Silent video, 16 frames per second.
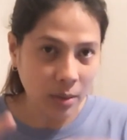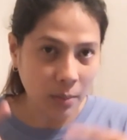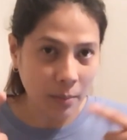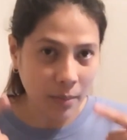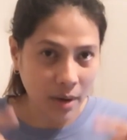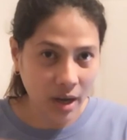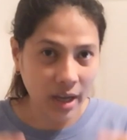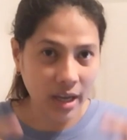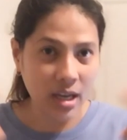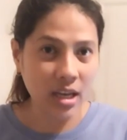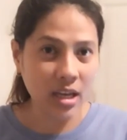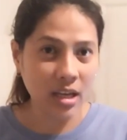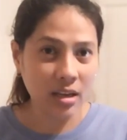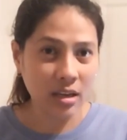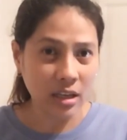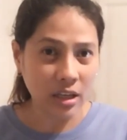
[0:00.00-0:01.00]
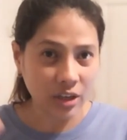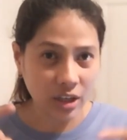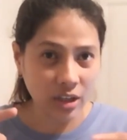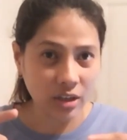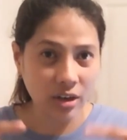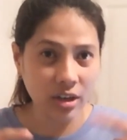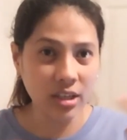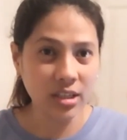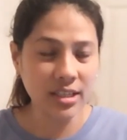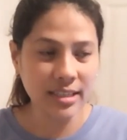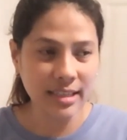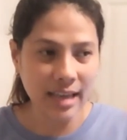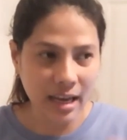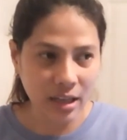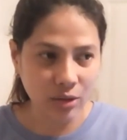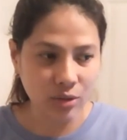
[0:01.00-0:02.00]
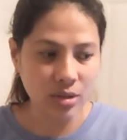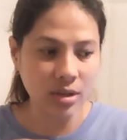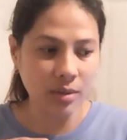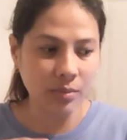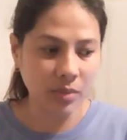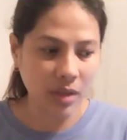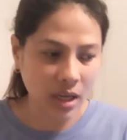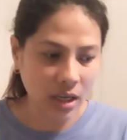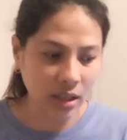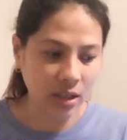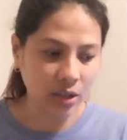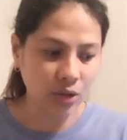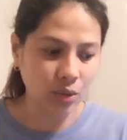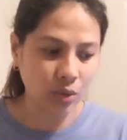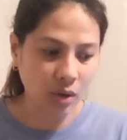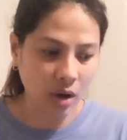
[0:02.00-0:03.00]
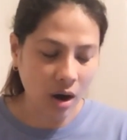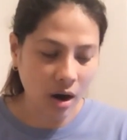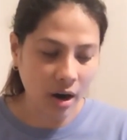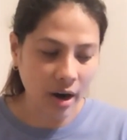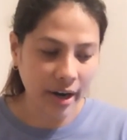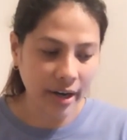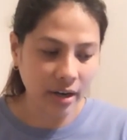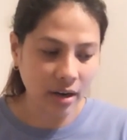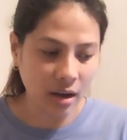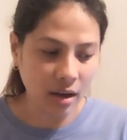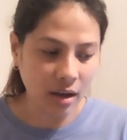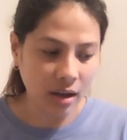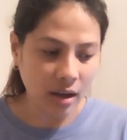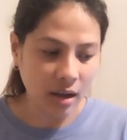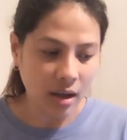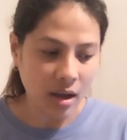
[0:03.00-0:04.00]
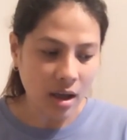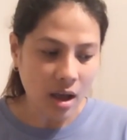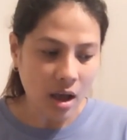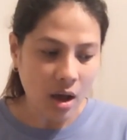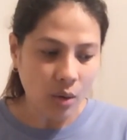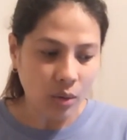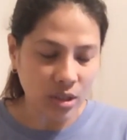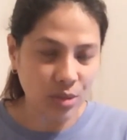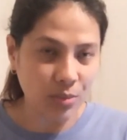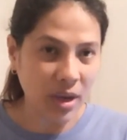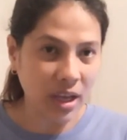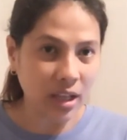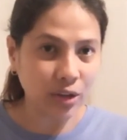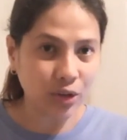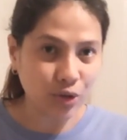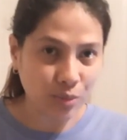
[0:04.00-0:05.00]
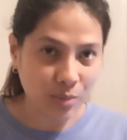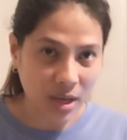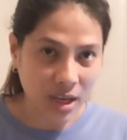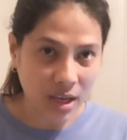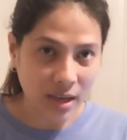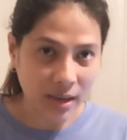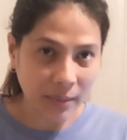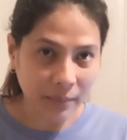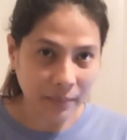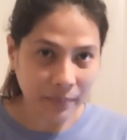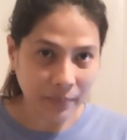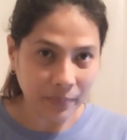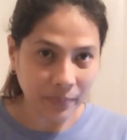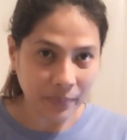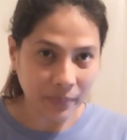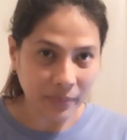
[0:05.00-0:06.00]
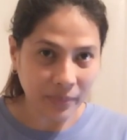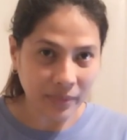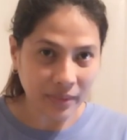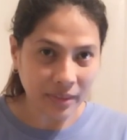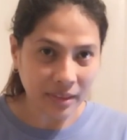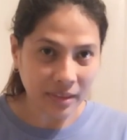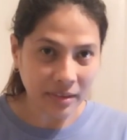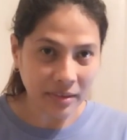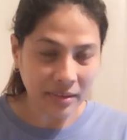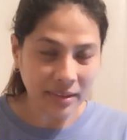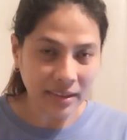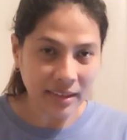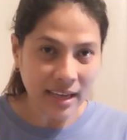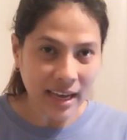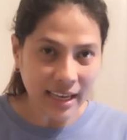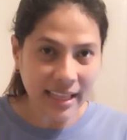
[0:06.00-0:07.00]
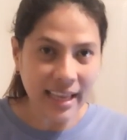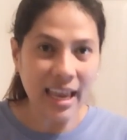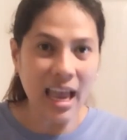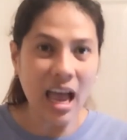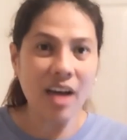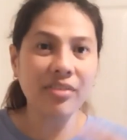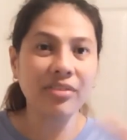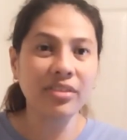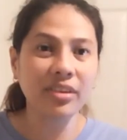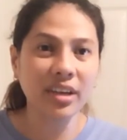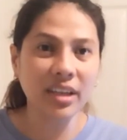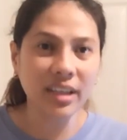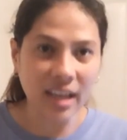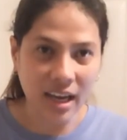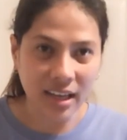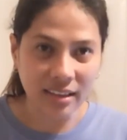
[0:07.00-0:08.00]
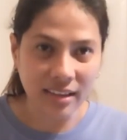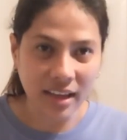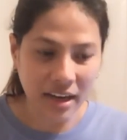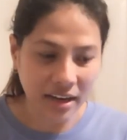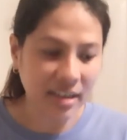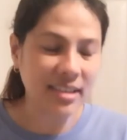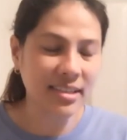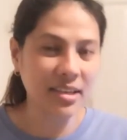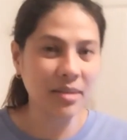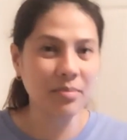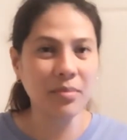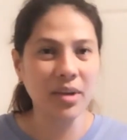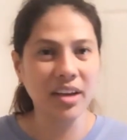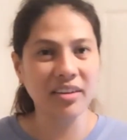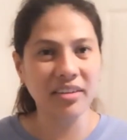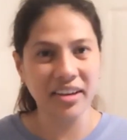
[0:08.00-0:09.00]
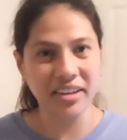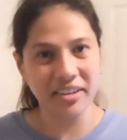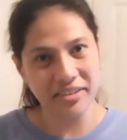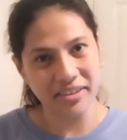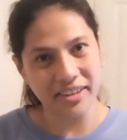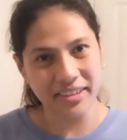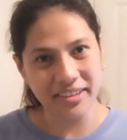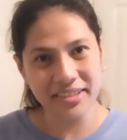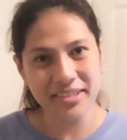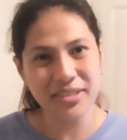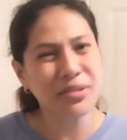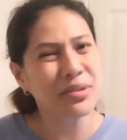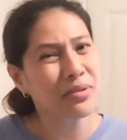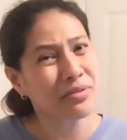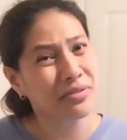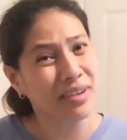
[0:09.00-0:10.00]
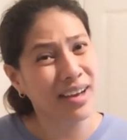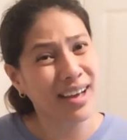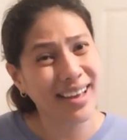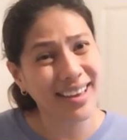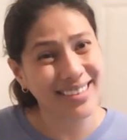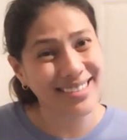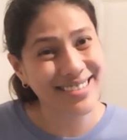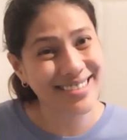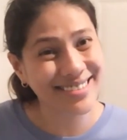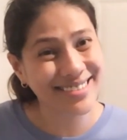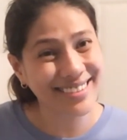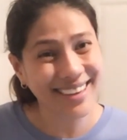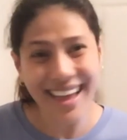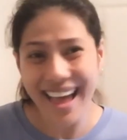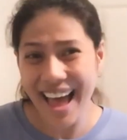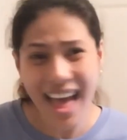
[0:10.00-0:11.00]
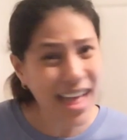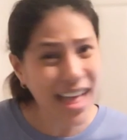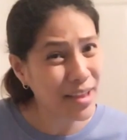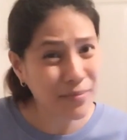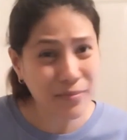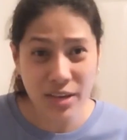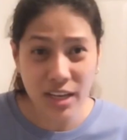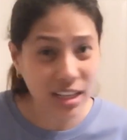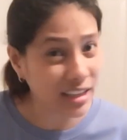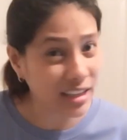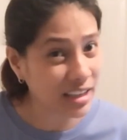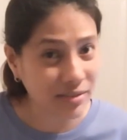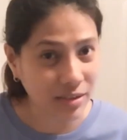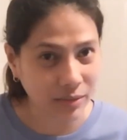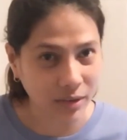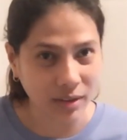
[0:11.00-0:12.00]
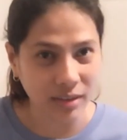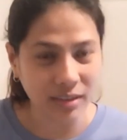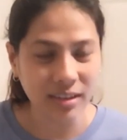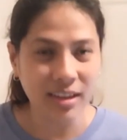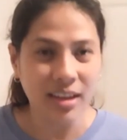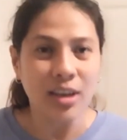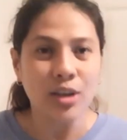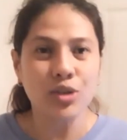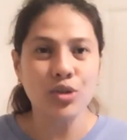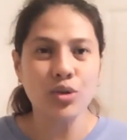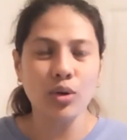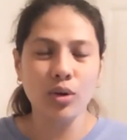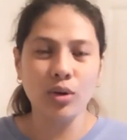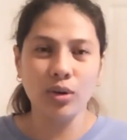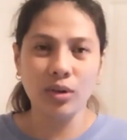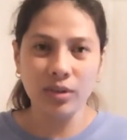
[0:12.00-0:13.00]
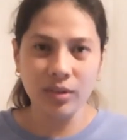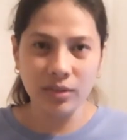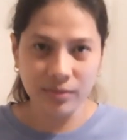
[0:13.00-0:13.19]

my green card status updated to card was mailed to me. A day after that, I received my green card. So fast. Unbelievable. So,